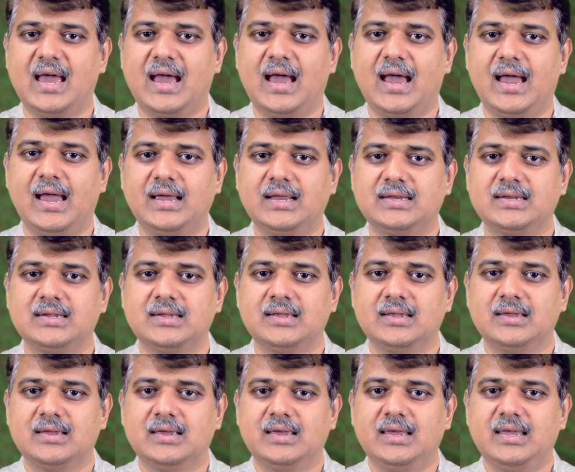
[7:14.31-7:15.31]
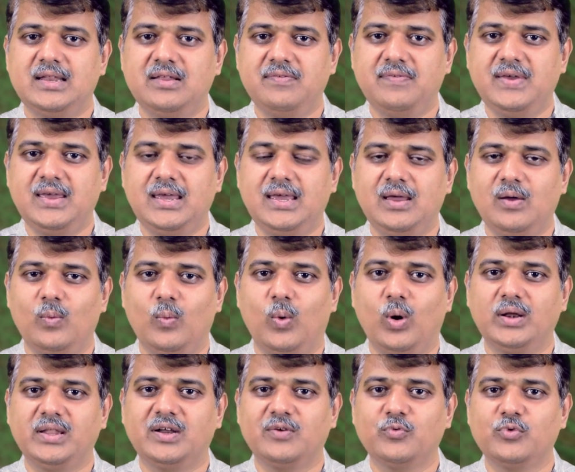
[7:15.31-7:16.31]
Act, in a way,
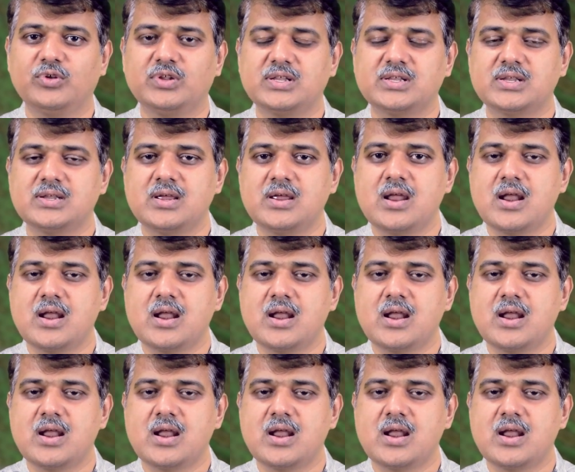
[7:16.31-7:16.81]
what that was